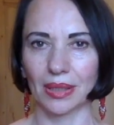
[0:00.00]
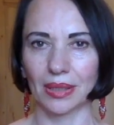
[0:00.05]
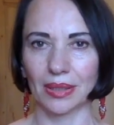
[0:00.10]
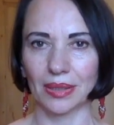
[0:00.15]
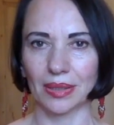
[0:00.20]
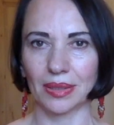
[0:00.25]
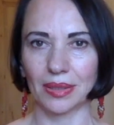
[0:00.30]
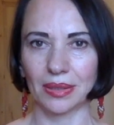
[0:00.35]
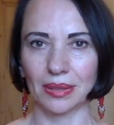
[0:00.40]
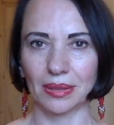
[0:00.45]

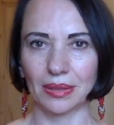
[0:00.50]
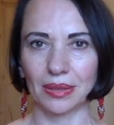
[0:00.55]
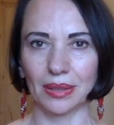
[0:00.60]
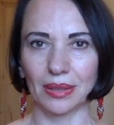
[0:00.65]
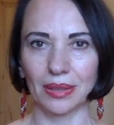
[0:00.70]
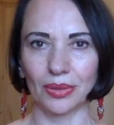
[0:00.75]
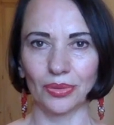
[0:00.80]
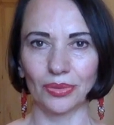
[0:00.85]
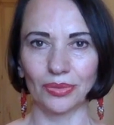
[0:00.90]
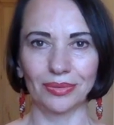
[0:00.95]
they sit
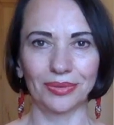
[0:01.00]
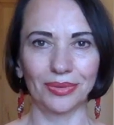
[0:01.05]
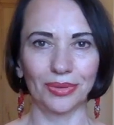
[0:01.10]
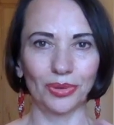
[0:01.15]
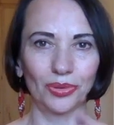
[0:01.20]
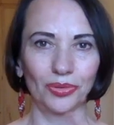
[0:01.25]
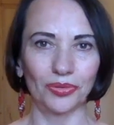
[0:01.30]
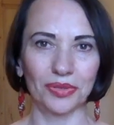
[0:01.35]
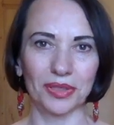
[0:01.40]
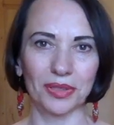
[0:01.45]
down, you
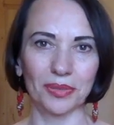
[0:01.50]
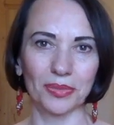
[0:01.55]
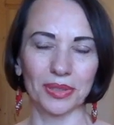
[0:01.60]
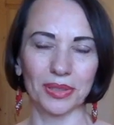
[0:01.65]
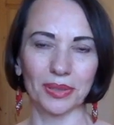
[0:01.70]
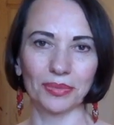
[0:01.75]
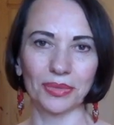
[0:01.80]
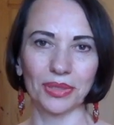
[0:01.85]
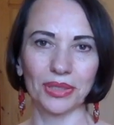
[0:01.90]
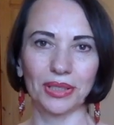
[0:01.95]
offer them
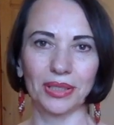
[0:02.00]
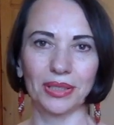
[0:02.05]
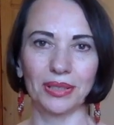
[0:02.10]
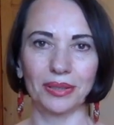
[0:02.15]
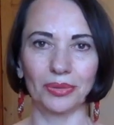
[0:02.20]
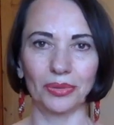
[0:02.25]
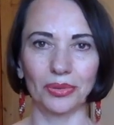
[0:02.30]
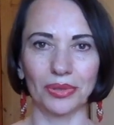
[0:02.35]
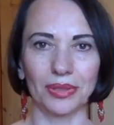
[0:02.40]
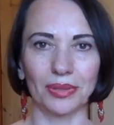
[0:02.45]
some tea
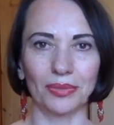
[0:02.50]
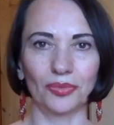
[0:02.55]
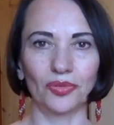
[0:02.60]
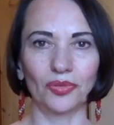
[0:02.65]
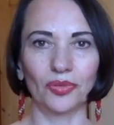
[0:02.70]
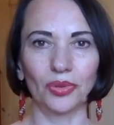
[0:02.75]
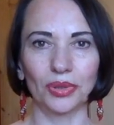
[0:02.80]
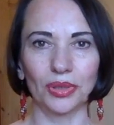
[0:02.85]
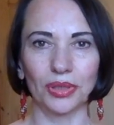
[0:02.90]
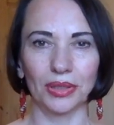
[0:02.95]
or some
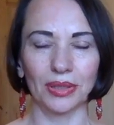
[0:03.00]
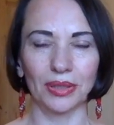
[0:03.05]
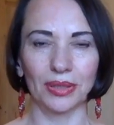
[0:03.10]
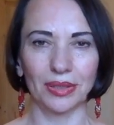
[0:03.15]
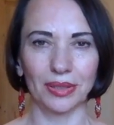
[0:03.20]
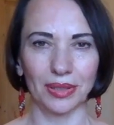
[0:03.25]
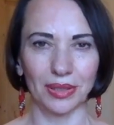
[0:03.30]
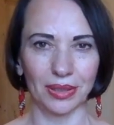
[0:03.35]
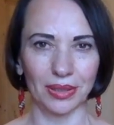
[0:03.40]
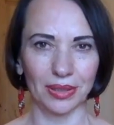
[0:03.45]
water,
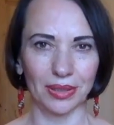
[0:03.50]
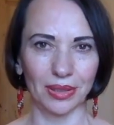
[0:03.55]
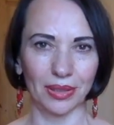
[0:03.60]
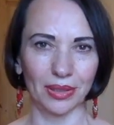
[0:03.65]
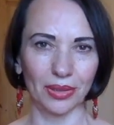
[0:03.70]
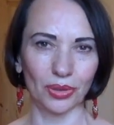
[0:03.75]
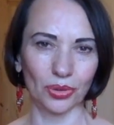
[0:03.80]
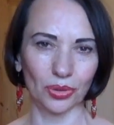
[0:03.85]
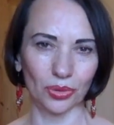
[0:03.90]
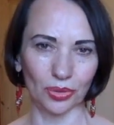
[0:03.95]
they
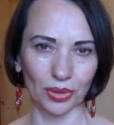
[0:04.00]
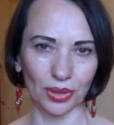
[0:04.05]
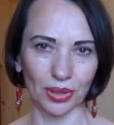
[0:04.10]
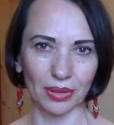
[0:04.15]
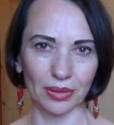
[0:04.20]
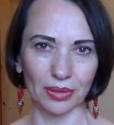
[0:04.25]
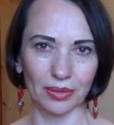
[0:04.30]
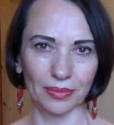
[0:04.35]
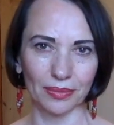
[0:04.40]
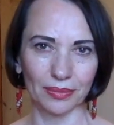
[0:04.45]
start
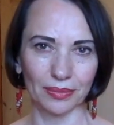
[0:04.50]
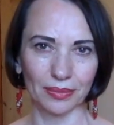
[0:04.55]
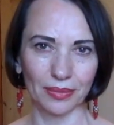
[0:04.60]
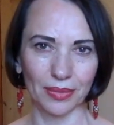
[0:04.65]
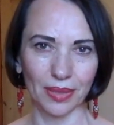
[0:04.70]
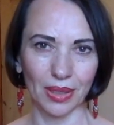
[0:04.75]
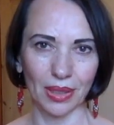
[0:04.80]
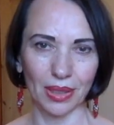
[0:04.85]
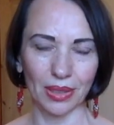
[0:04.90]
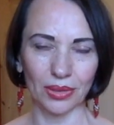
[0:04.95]
talking.
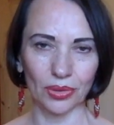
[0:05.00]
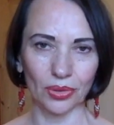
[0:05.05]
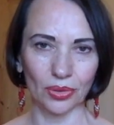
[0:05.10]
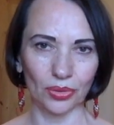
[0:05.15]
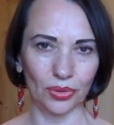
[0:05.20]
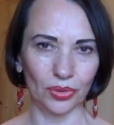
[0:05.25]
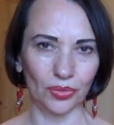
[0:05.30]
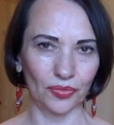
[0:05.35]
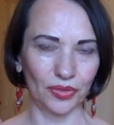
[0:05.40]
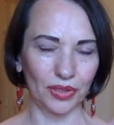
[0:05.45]
So
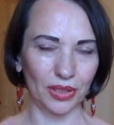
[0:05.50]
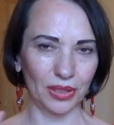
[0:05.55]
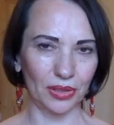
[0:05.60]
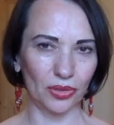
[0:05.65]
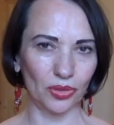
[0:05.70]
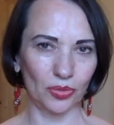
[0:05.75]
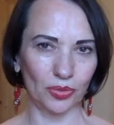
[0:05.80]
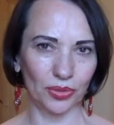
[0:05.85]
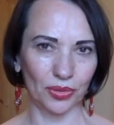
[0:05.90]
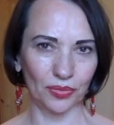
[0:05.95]
you've done
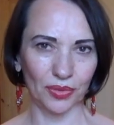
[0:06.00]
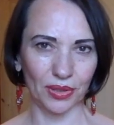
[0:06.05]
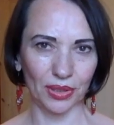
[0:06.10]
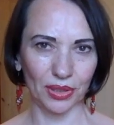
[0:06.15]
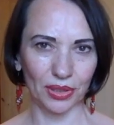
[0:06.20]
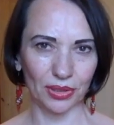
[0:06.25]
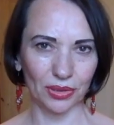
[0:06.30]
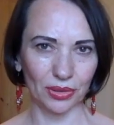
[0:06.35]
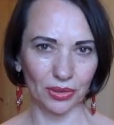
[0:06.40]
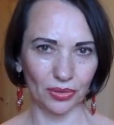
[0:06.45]
your
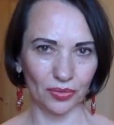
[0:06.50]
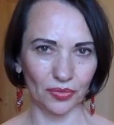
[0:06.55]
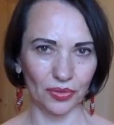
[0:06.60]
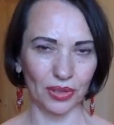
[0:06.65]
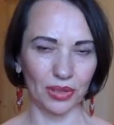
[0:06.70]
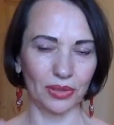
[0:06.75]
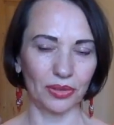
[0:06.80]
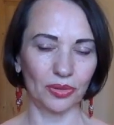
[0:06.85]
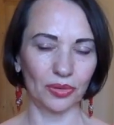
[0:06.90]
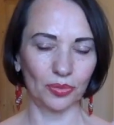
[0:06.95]
observation, you've
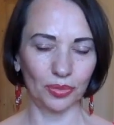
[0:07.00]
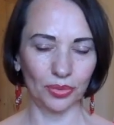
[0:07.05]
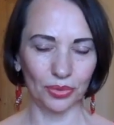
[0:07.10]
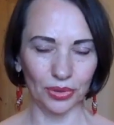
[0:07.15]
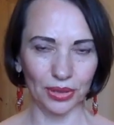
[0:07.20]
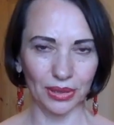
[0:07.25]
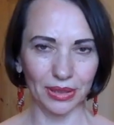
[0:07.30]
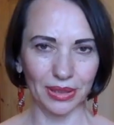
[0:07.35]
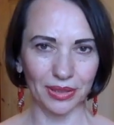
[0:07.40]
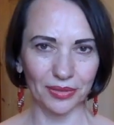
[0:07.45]
done your
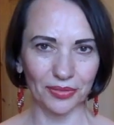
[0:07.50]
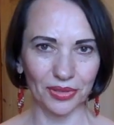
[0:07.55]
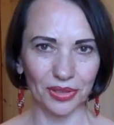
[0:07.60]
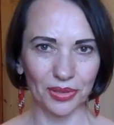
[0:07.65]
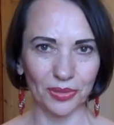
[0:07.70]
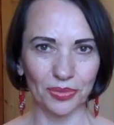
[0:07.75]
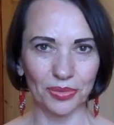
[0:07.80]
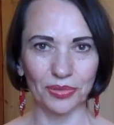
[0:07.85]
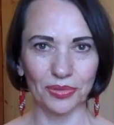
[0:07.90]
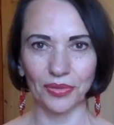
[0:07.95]
body language
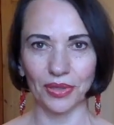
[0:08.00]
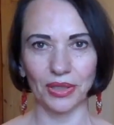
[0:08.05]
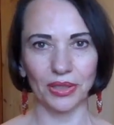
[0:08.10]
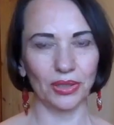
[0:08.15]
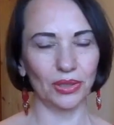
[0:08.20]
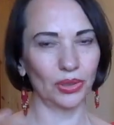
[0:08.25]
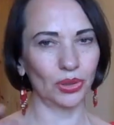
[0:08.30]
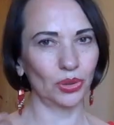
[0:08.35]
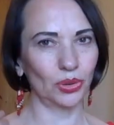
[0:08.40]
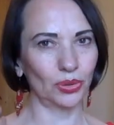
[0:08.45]

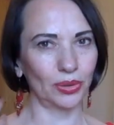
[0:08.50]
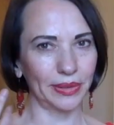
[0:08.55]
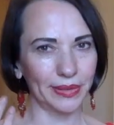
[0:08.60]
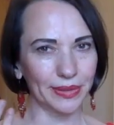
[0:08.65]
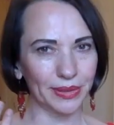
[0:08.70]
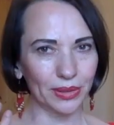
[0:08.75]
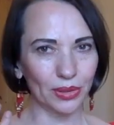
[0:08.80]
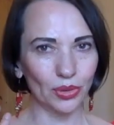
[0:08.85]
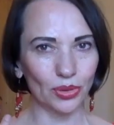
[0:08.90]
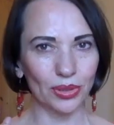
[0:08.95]
observation, you
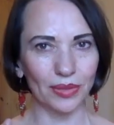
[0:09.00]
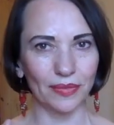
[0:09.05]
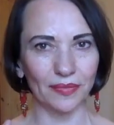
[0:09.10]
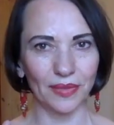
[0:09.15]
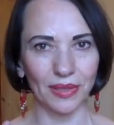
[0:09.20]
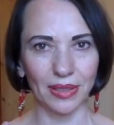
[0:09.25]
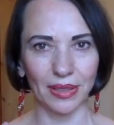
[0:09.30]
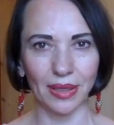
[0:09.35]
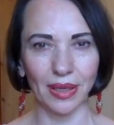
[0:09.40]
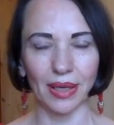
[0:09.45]
listen to them
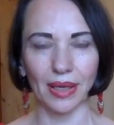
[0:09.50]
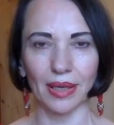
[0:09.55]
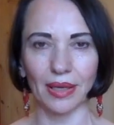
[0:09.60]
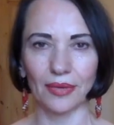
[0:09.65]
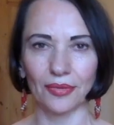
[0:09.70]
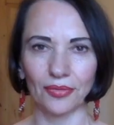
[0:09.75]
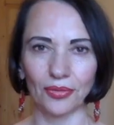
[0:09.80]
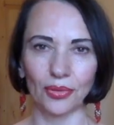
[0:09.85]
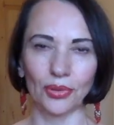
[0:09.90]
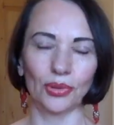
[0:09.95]
very
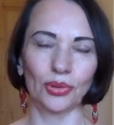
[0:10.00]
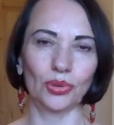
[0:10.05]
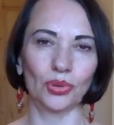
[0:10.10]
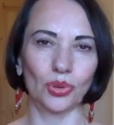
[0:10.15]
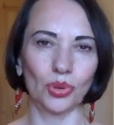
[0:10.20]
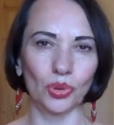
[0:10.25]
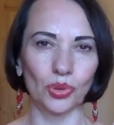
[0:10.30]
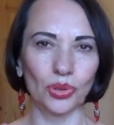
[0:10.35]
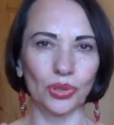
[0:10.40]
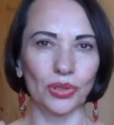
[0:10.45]
carefully, you
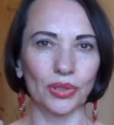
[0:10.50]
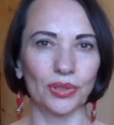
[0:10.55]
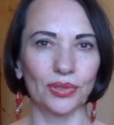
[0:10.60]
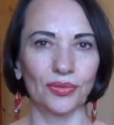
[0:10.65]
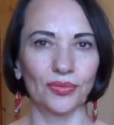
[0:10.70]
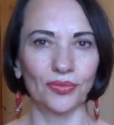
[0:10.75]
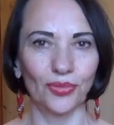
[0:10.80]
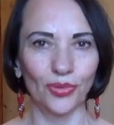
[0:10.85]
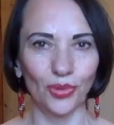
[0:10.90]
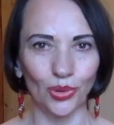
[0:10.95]
notice
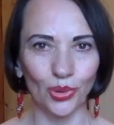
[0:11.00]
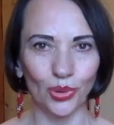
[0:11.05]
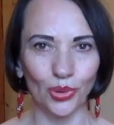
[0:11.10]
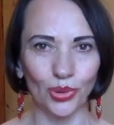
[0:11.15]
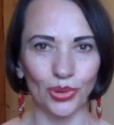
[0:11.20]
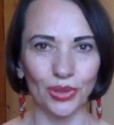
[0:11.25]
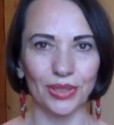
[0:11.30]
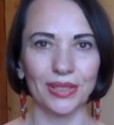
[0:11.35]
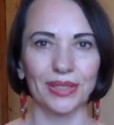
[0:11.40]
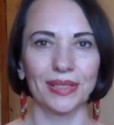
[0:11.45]
the
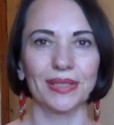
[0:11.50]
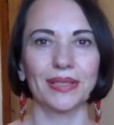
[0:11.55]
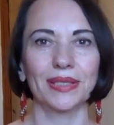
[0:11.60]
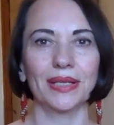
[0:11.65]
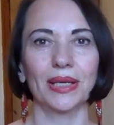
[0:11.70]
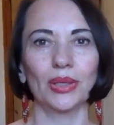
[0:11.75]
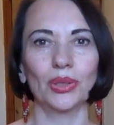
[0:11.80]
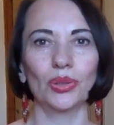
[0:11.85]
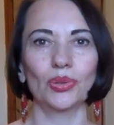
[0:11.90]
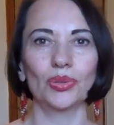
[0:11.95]
words
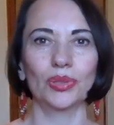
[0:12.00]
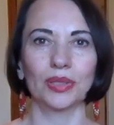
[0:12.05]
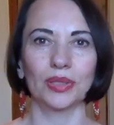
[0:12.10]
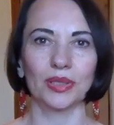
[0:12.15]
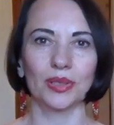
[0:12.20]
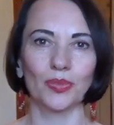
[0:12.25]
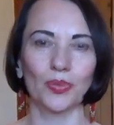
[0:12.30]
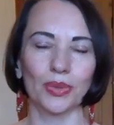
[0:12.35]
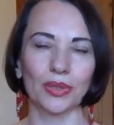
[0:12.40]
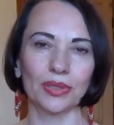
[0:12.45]
they're using,
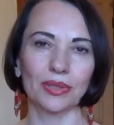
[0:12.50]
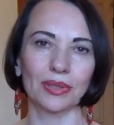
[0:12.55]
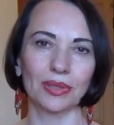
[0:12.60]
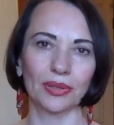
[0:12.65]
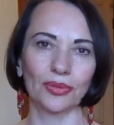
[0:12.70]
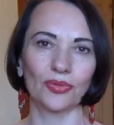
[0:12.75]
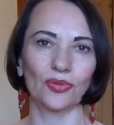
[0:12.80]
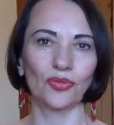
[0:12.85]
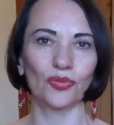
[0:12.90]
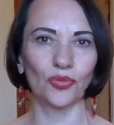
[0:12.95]

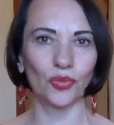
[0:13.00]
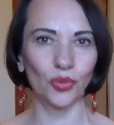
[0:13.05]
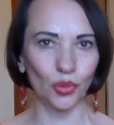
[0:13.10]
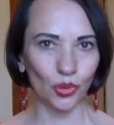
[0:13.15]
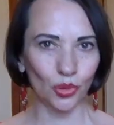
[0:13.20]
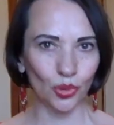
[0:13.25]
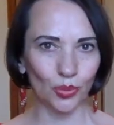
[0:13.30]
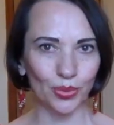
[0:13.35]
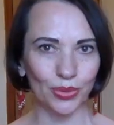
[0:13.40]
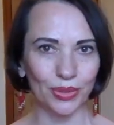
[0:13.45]
especially
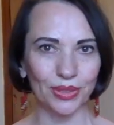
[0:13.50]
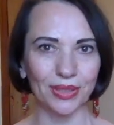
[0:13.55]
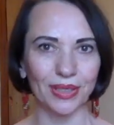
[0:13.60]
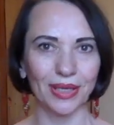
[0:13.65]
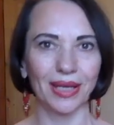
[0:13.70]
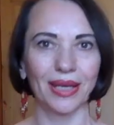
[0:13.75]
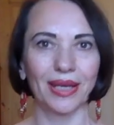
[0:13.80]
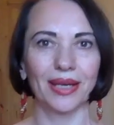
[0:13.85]
verbs